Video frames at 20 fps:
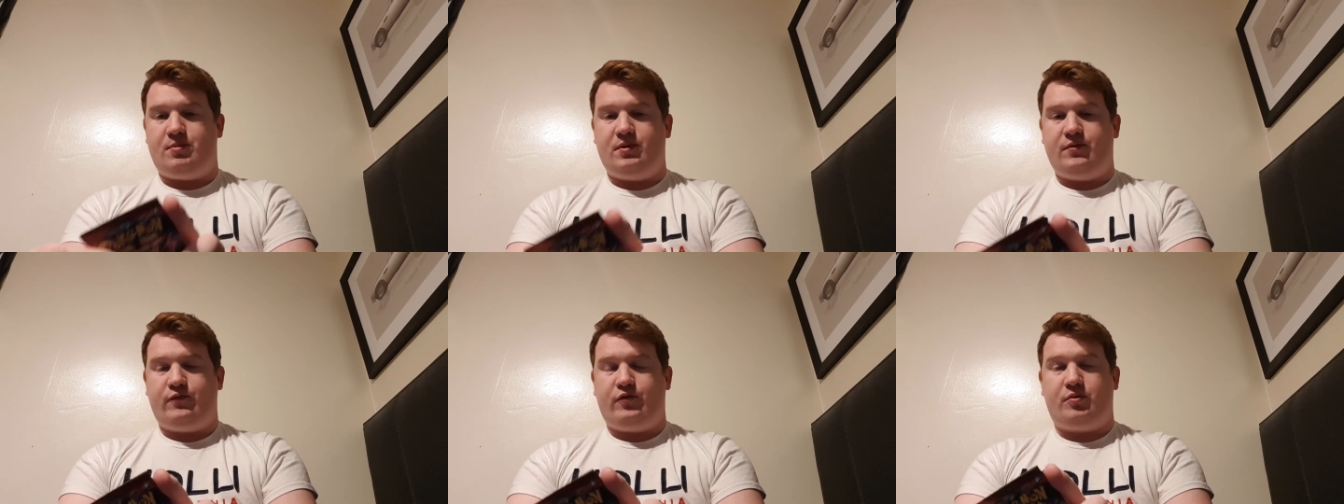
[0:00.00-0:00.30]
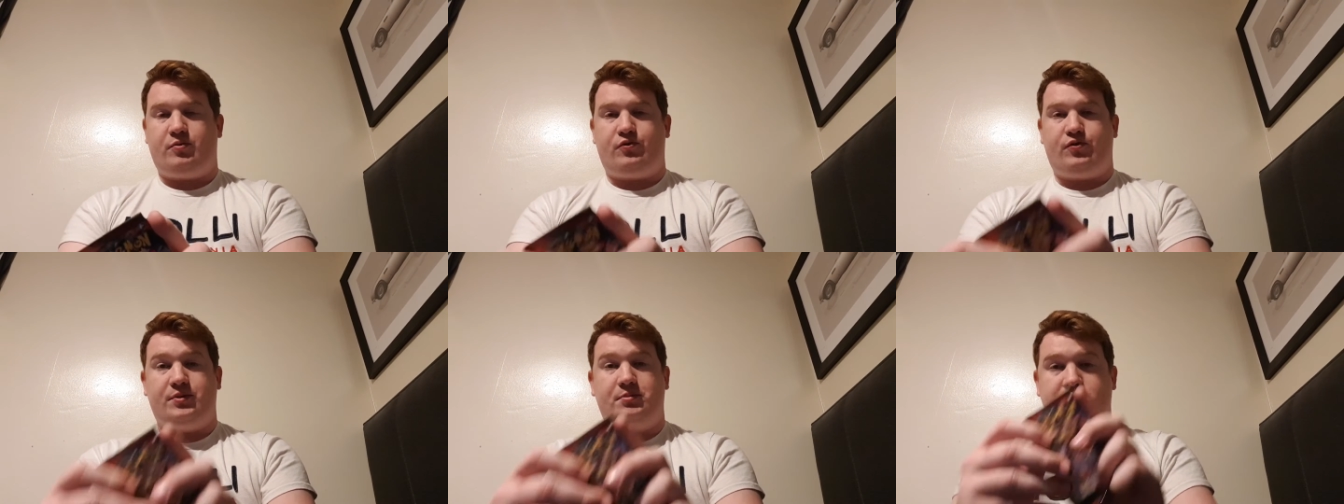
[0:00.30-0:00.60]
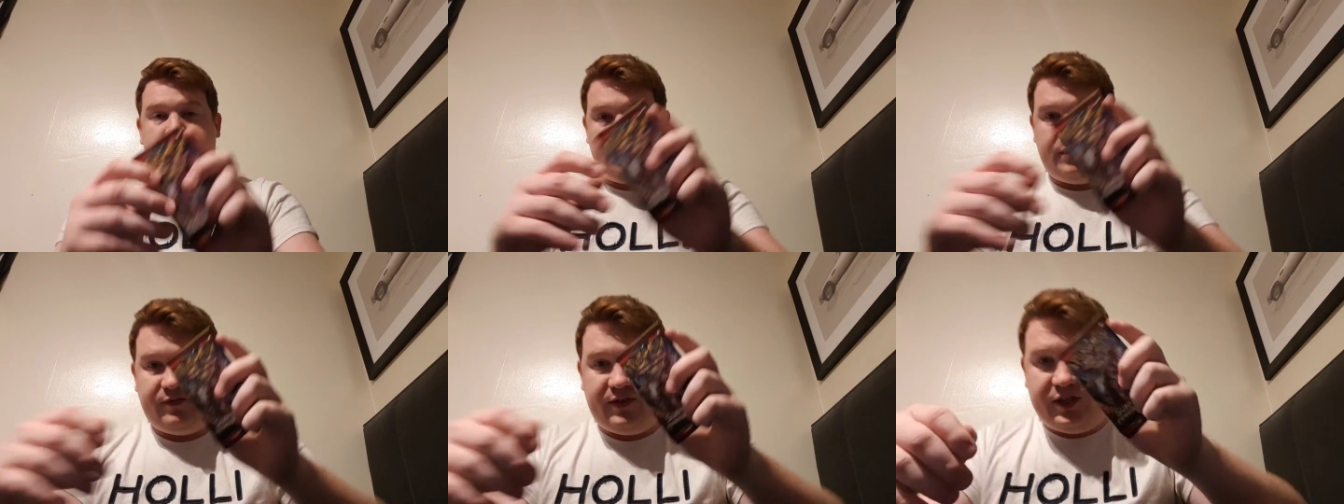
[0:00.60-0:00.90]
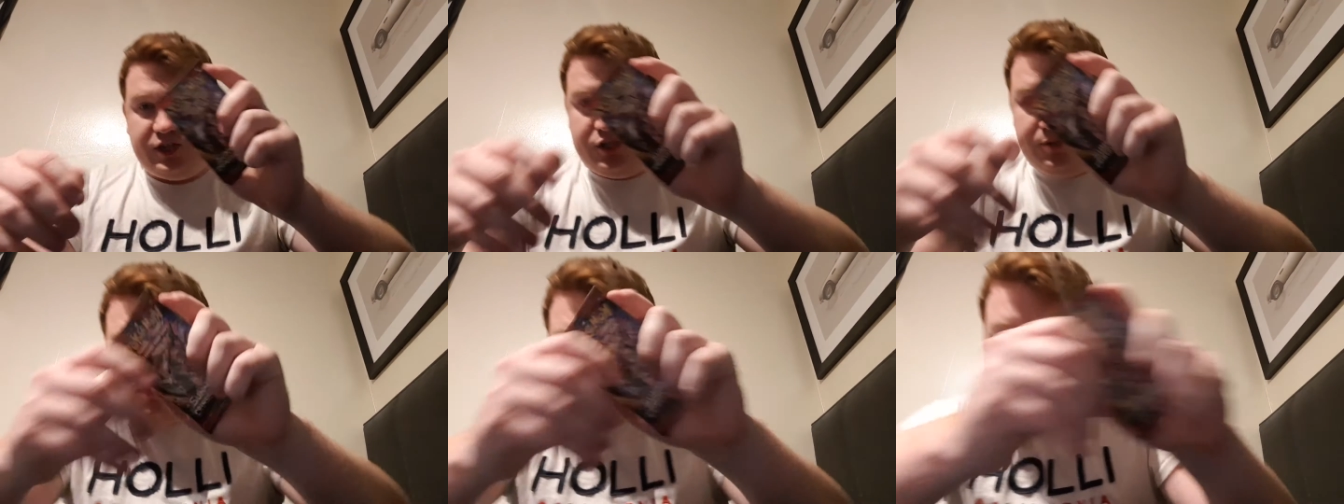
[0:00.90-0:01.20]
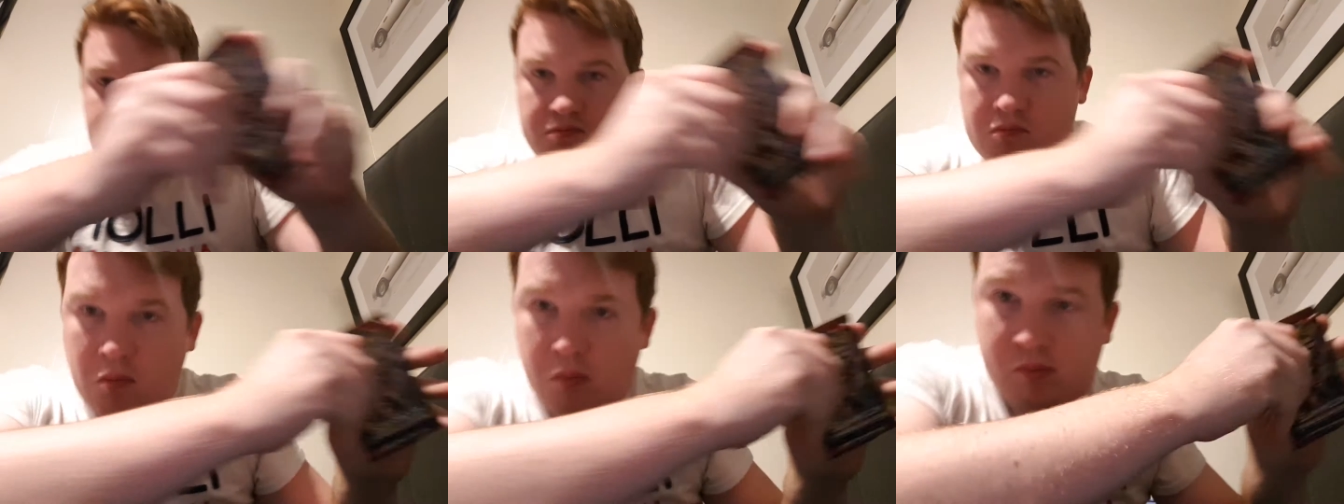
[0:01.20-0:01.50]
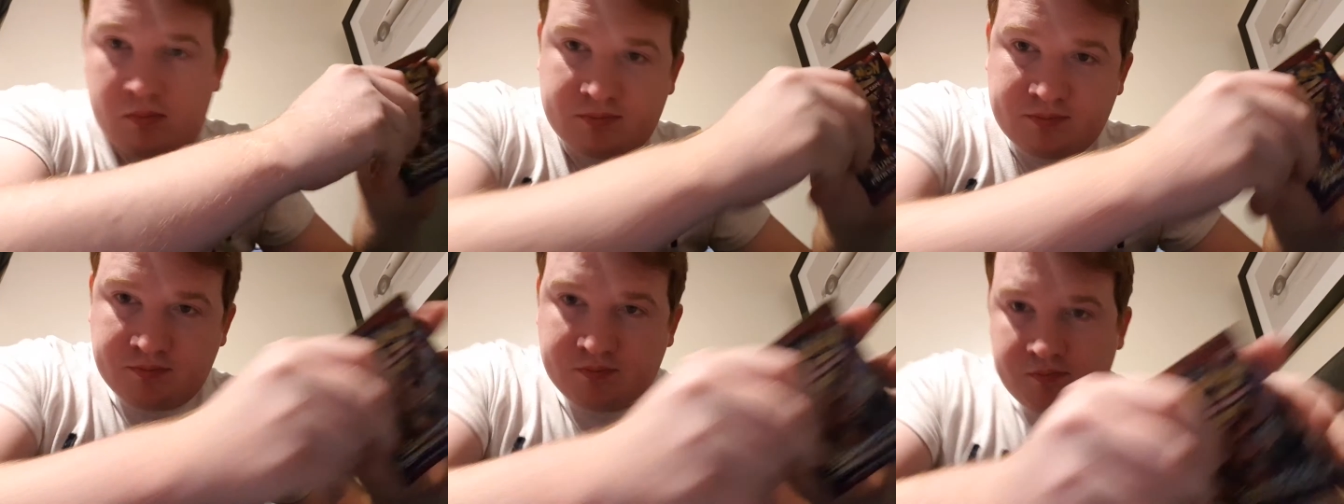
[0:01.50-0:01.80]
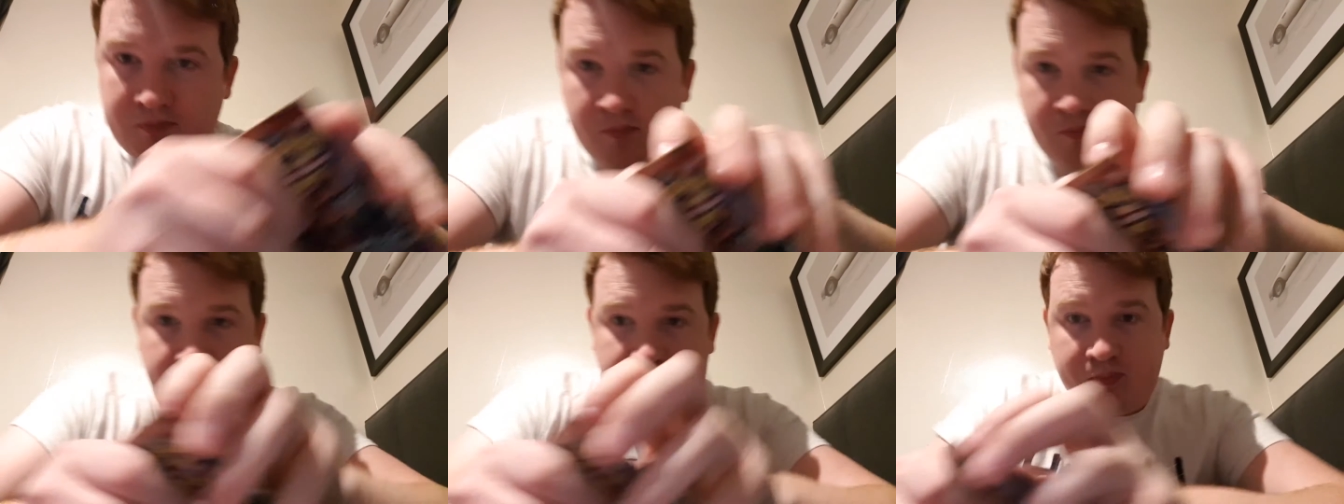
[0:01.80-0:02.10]
open from Crimson Invasion.
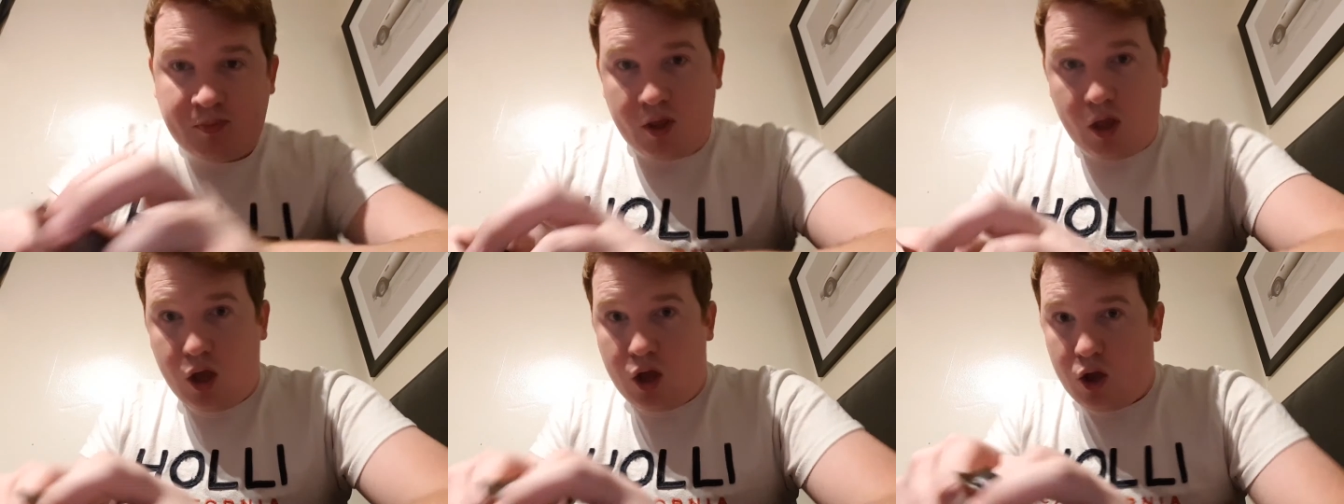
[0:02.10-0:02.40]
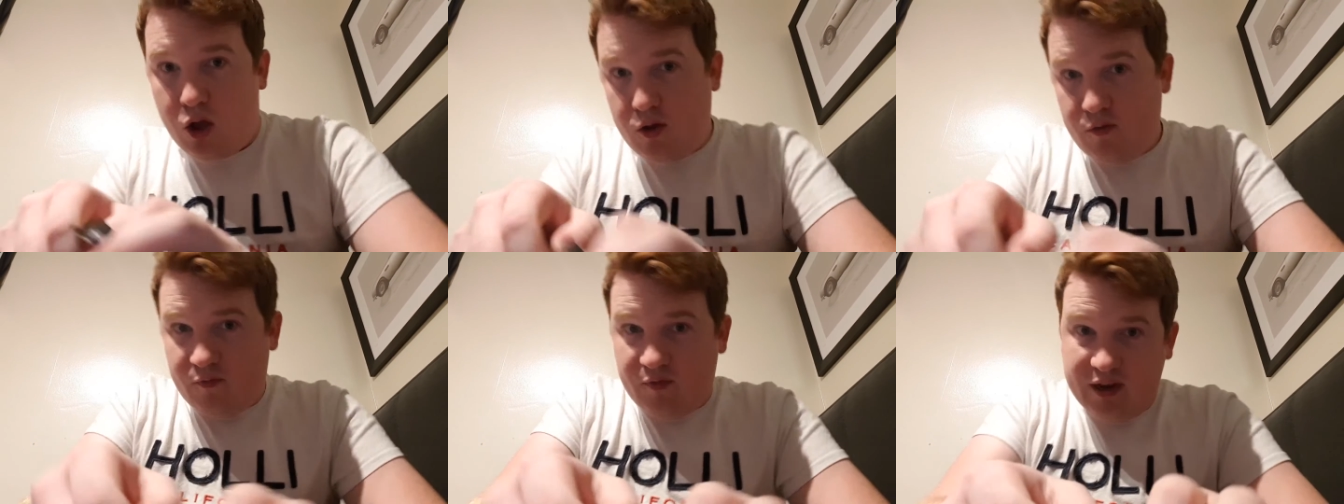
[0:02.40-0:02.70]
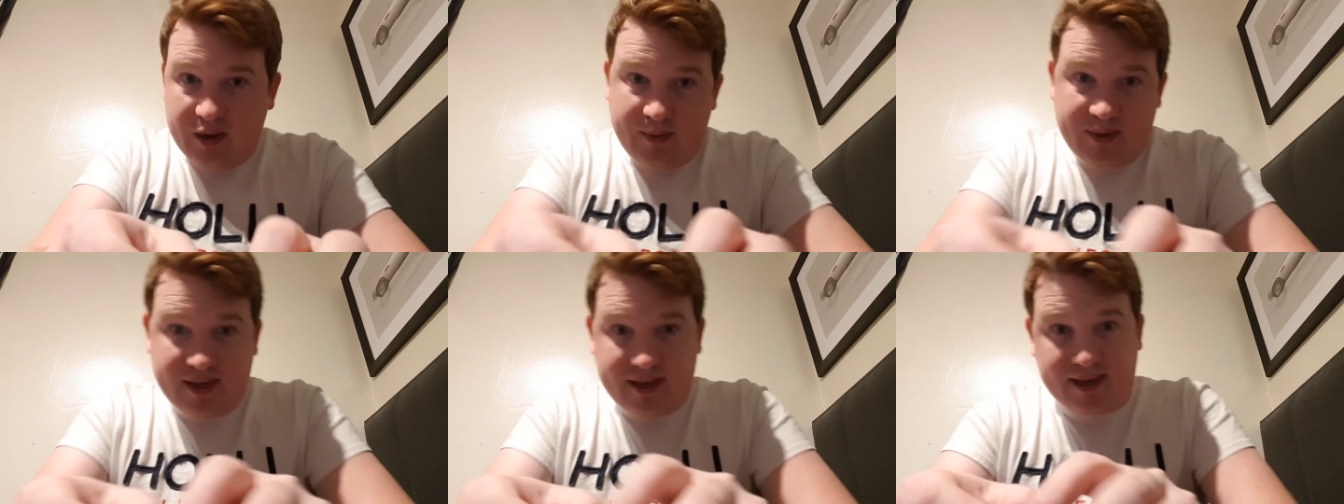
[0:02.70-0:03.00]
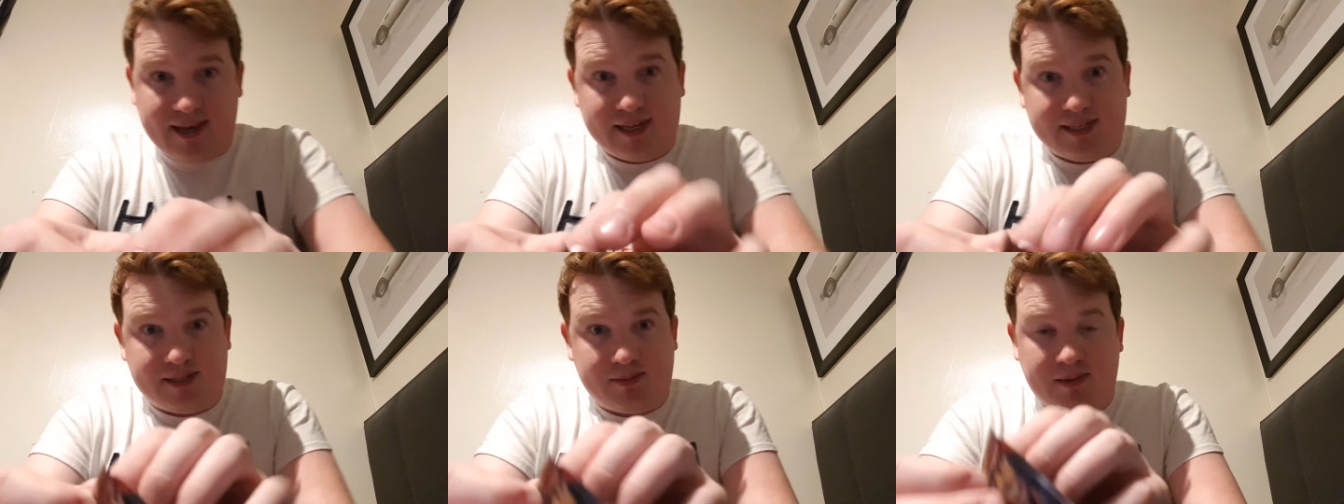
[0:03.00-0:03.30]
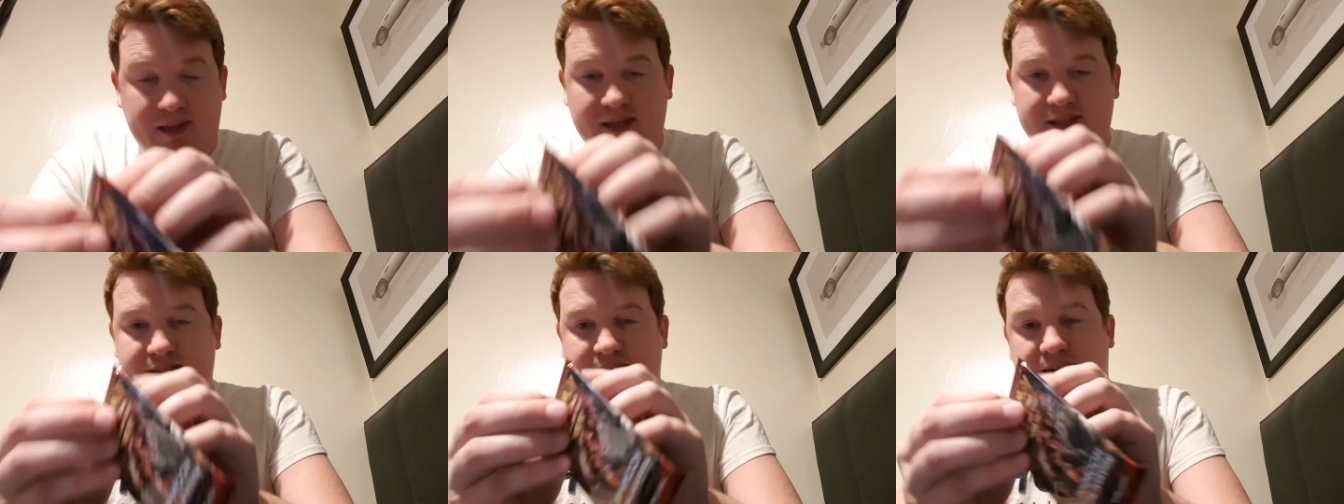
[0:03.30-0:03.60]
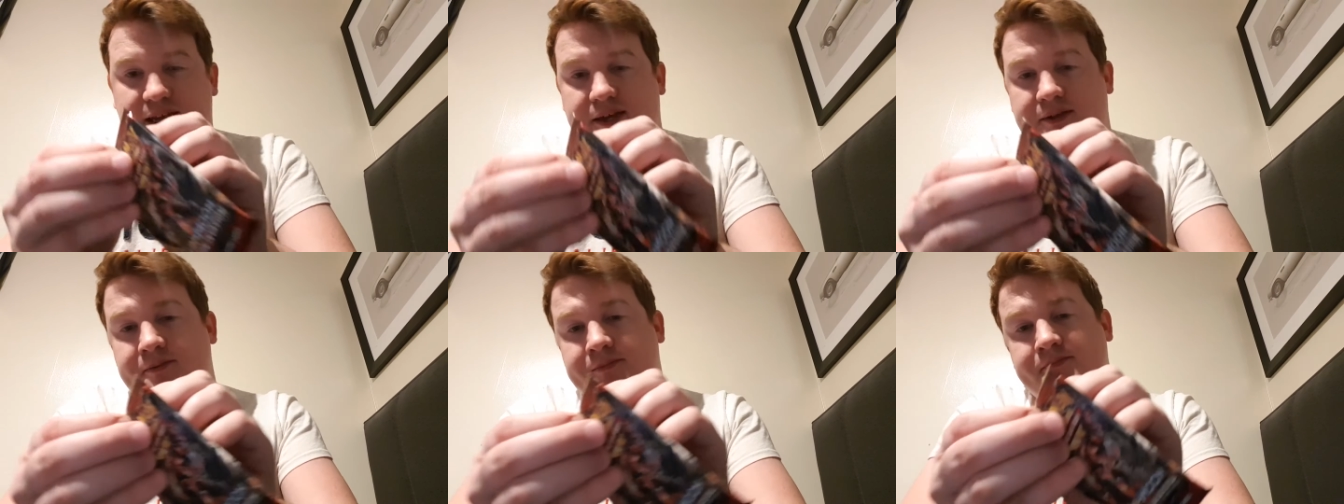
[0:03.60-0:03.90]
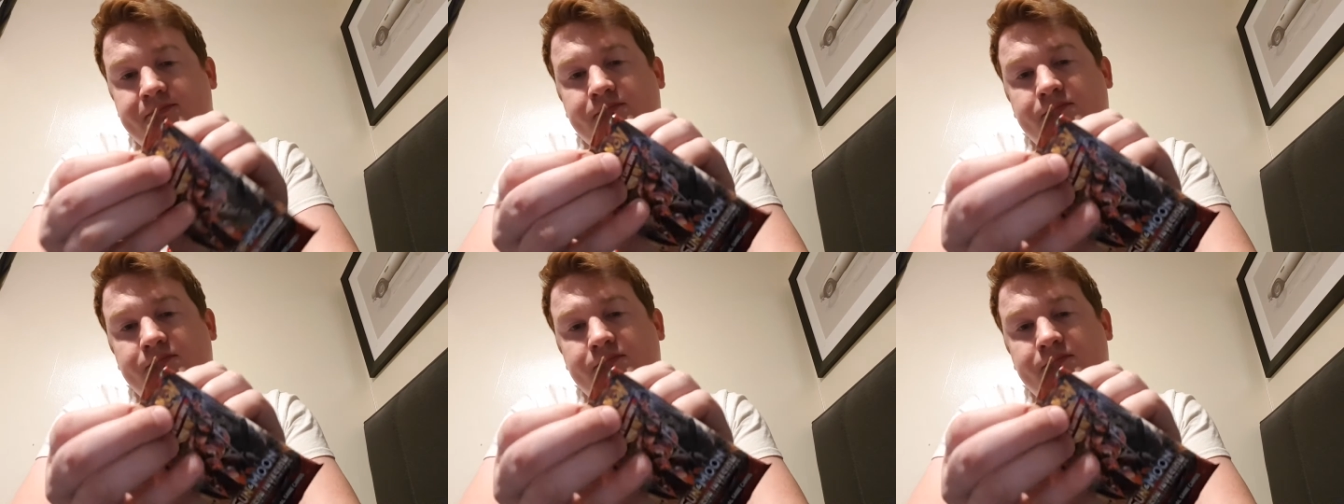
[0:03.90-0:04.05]
Hopefully, we can get some luck today.